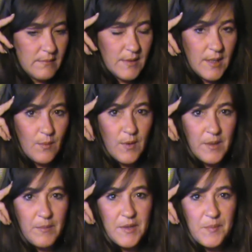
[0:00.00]
to the
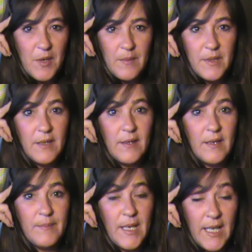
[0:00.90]
one most prominent
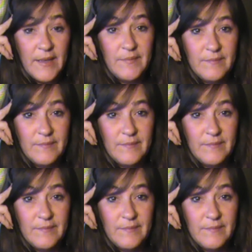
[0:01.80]
thought in my head.